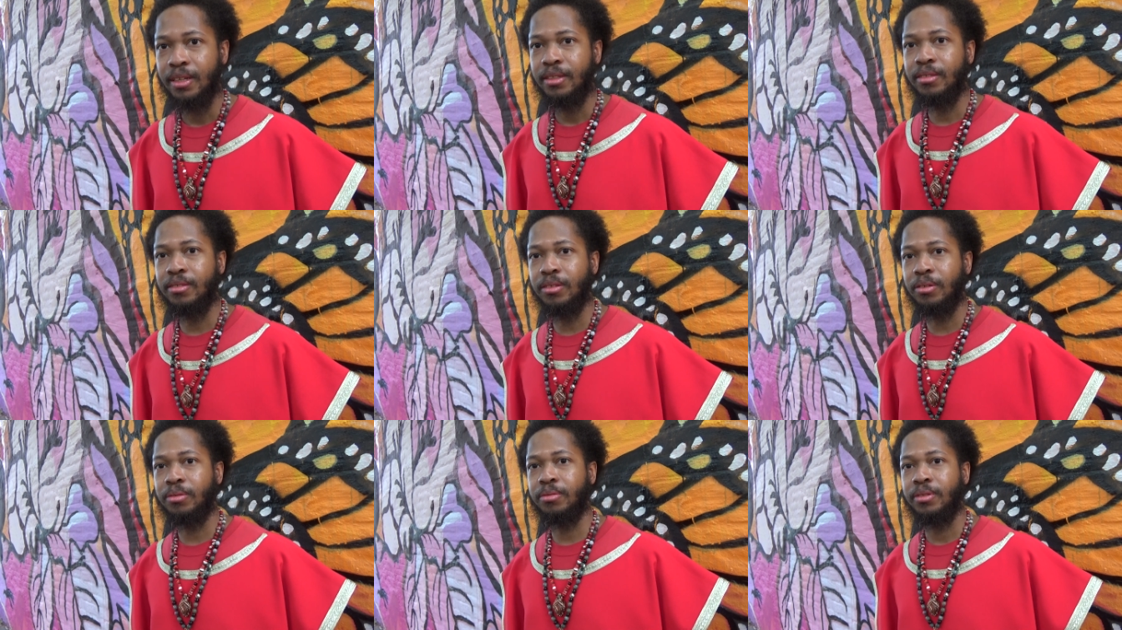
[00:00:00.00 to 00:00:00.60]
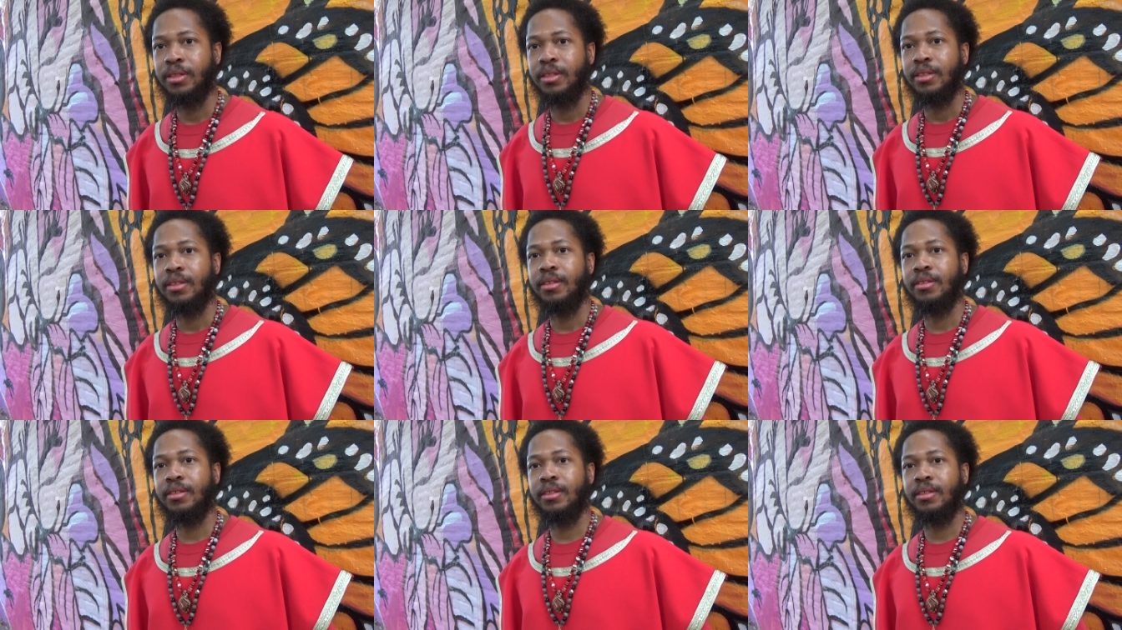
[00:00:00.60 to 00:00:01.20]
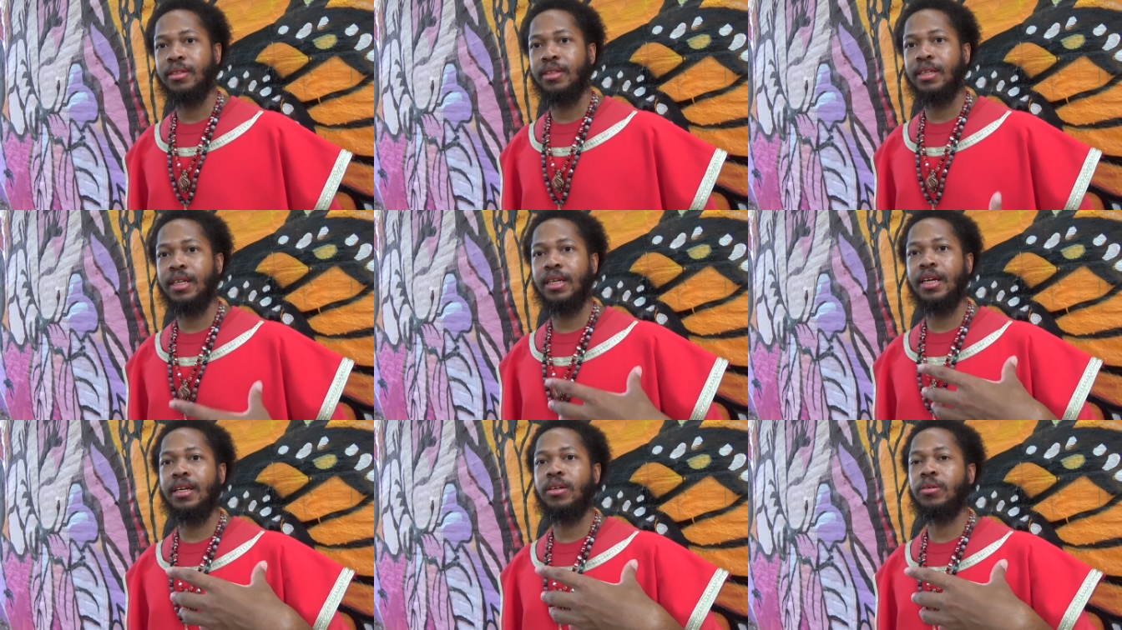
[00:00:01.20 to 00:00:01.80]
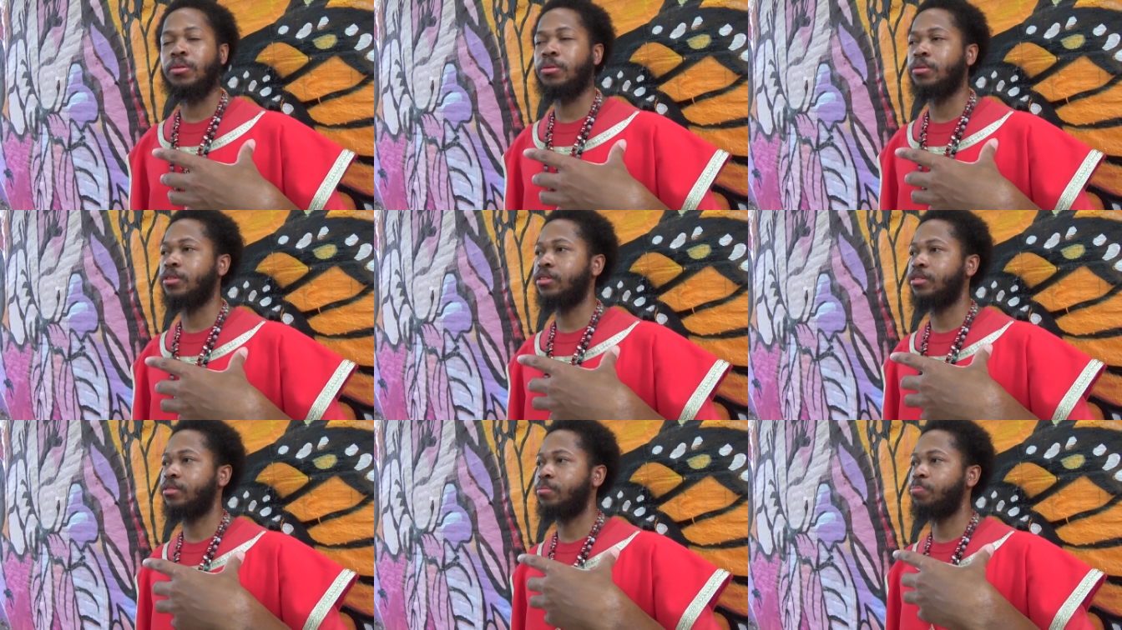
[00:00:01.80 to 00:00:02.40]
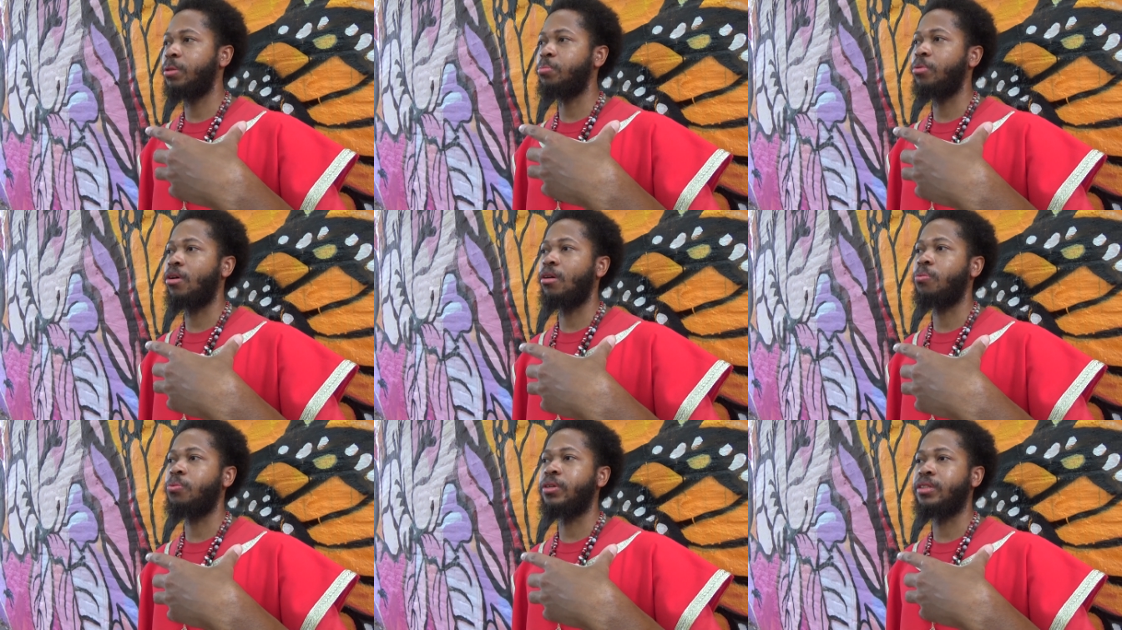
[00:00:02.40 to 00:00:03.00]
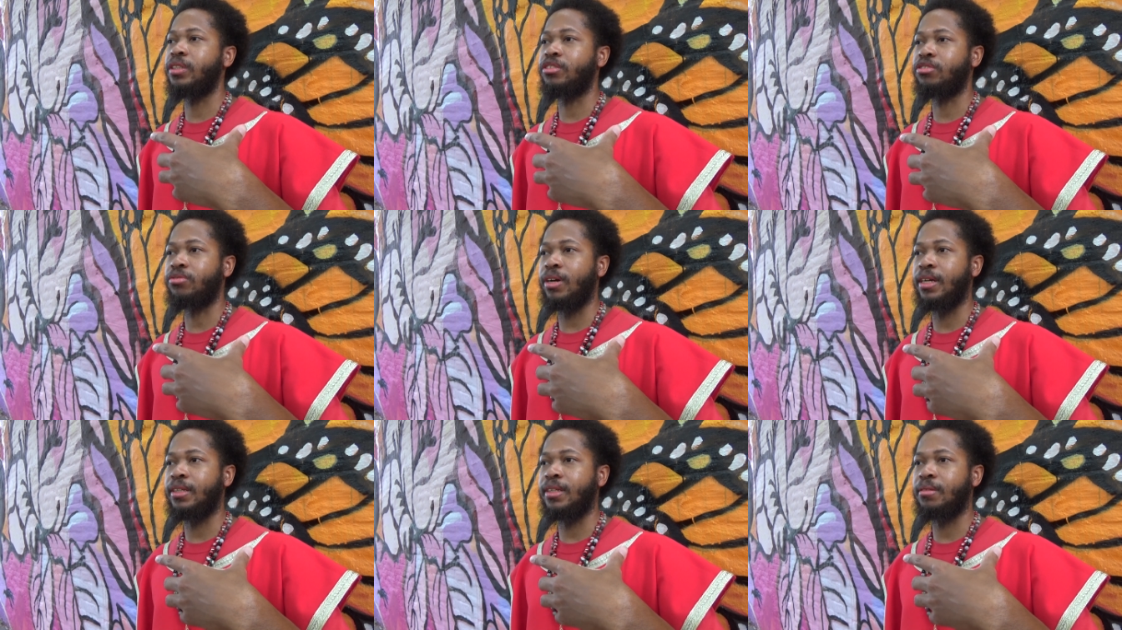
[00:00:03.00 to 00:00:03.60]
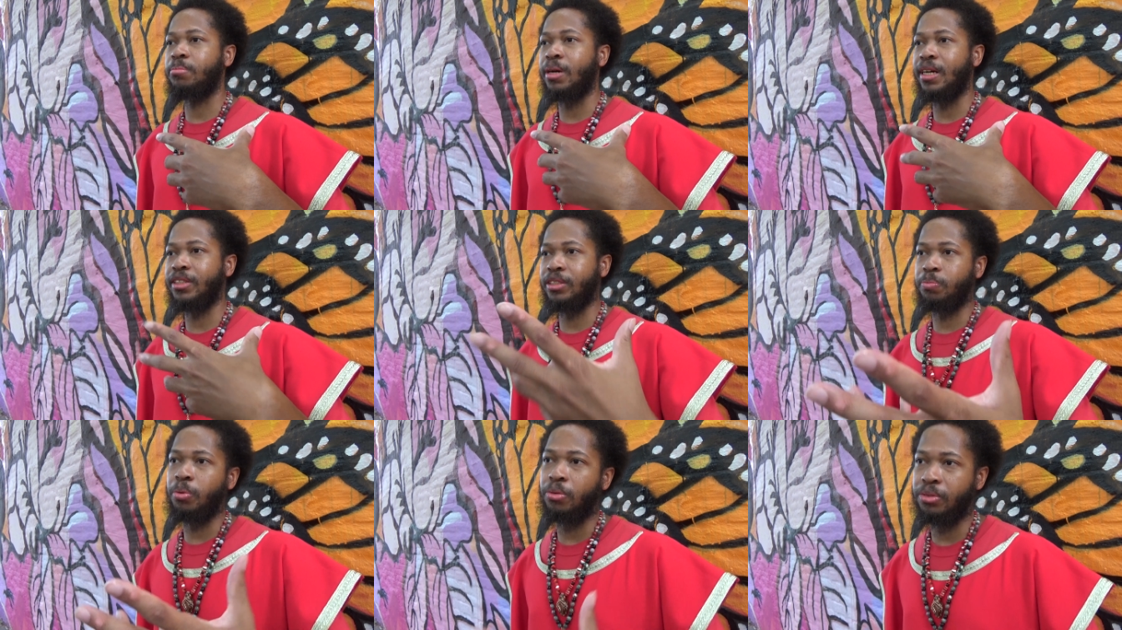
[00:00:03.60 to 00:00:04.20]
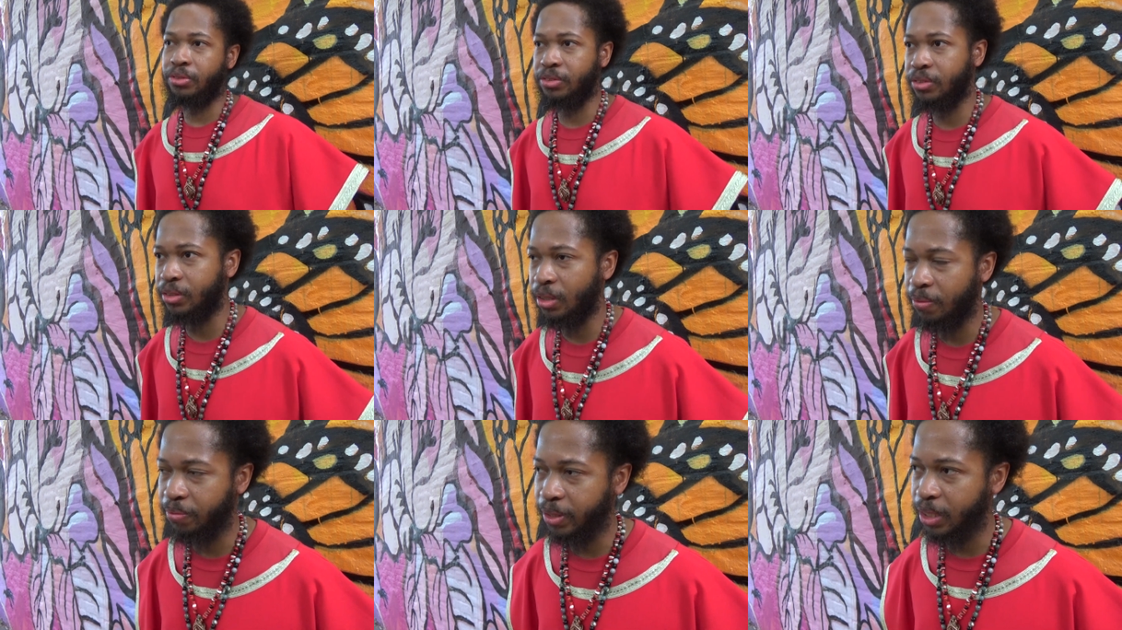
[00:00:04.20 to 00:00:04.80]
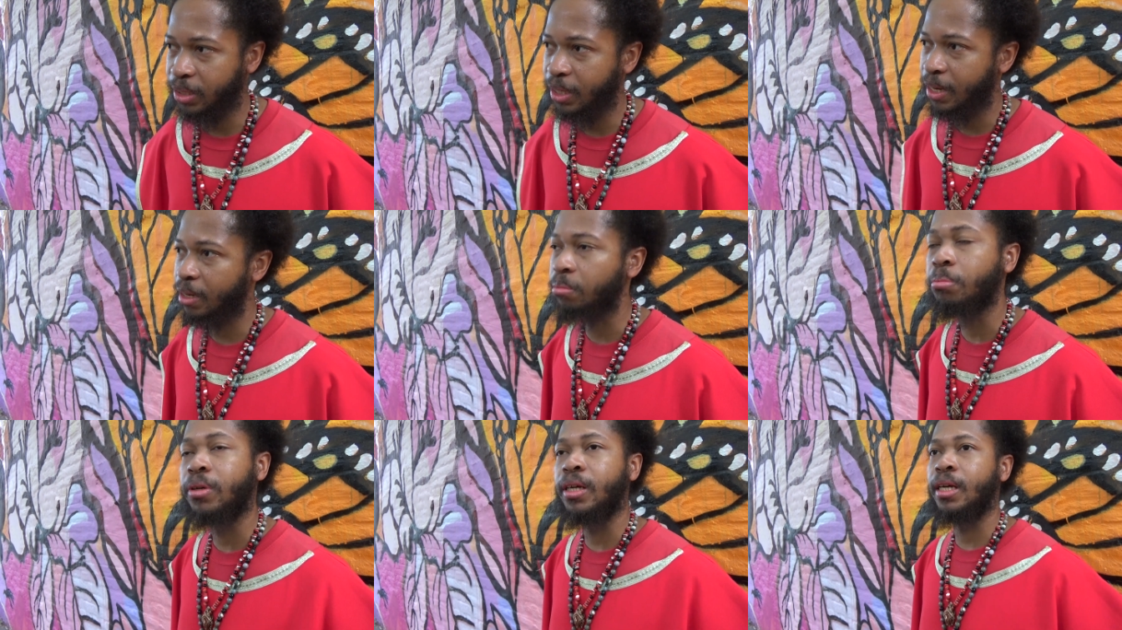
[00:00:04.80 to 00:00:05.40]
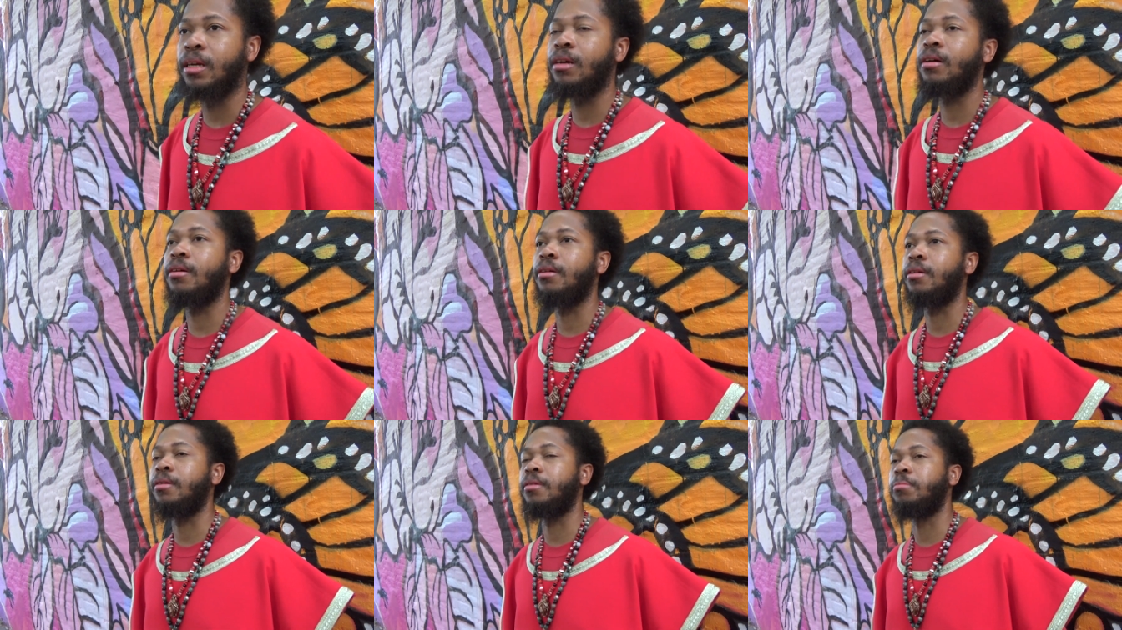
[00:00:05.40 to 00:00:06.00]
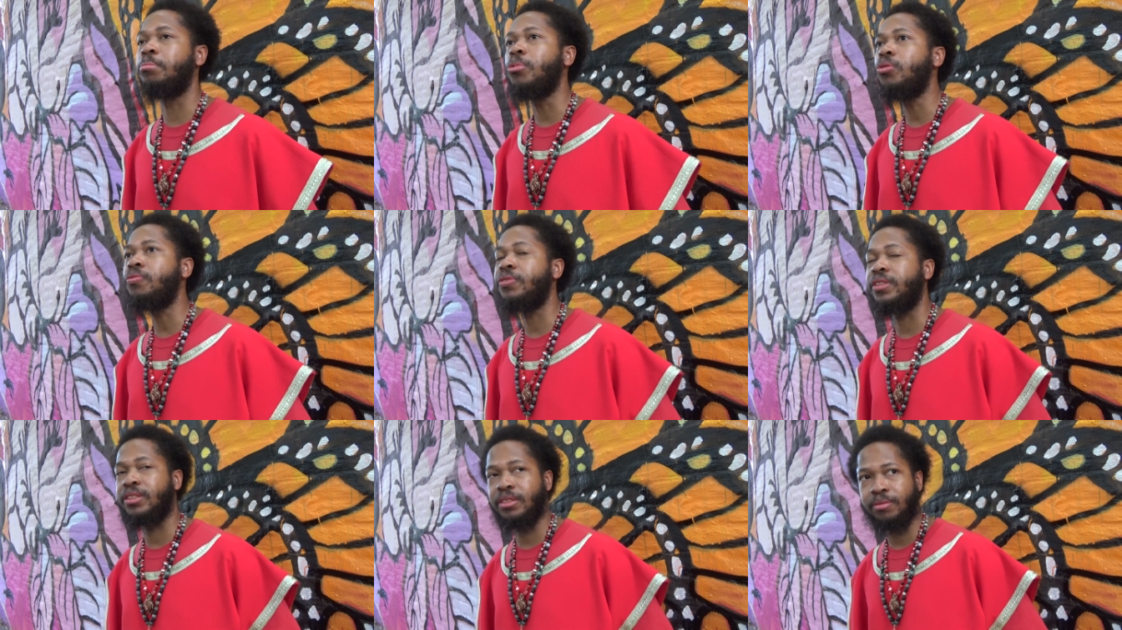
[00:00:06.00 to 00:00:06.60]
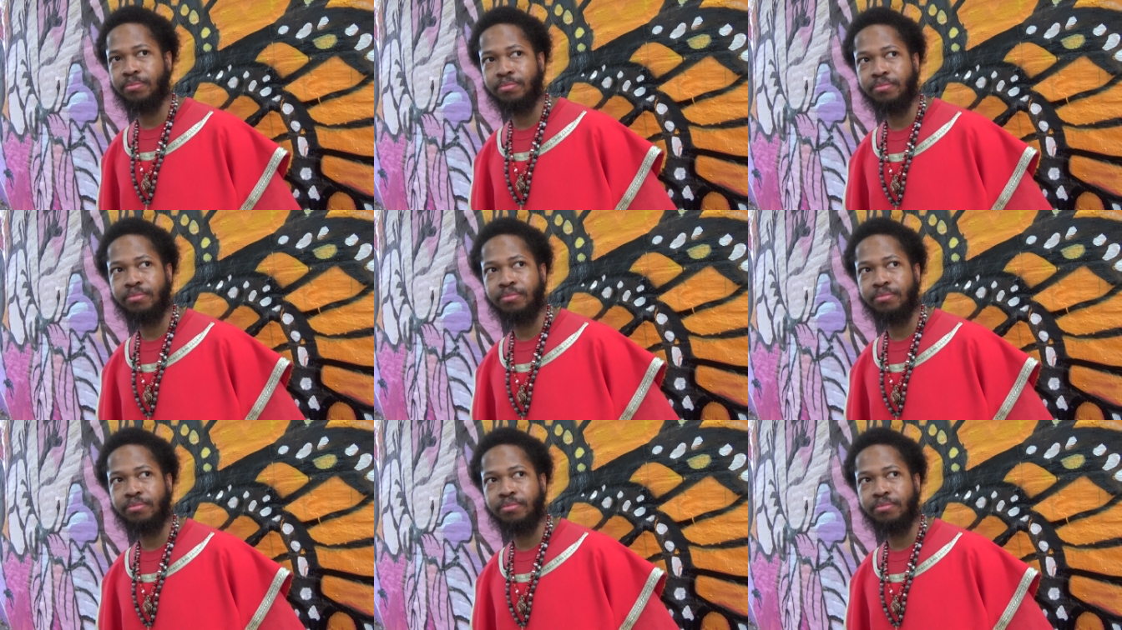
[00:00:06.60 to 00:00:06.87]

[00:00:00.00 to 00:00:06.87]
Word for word: You know, and of course, people are what distracted by sports and stuff like that, and, uh, movies.